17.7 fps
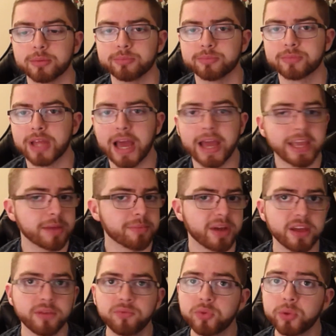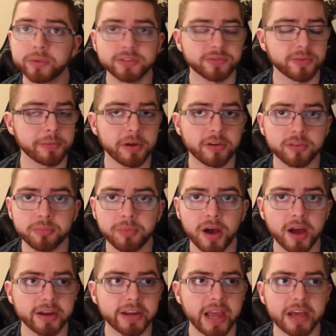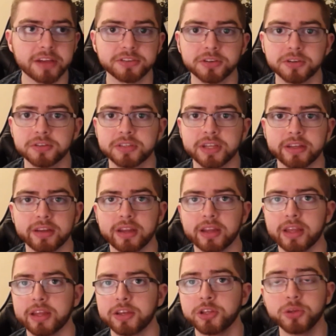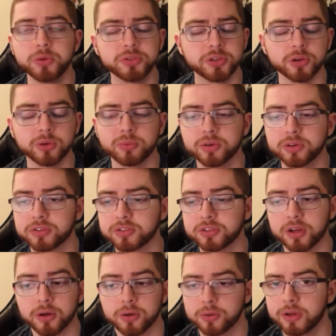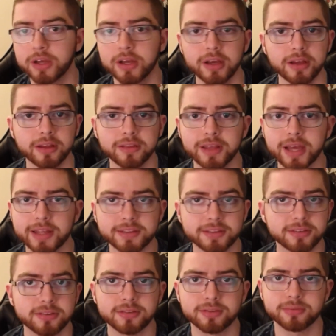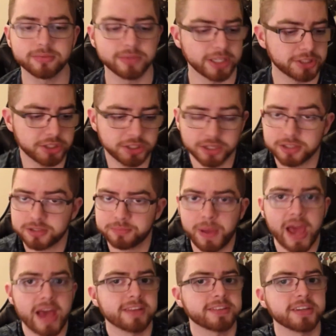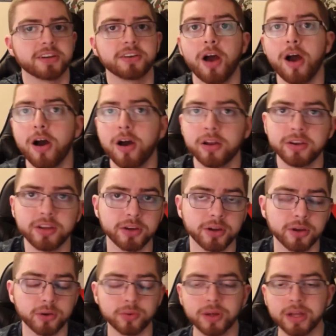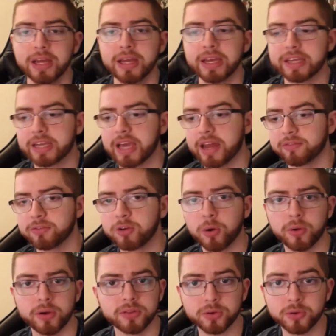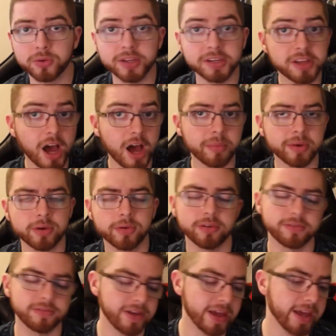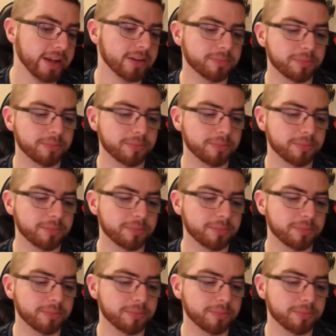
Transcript: I get my influence from other podcasters and YouTubers. So that's just passing it on, you know, kind of going through the domino effect.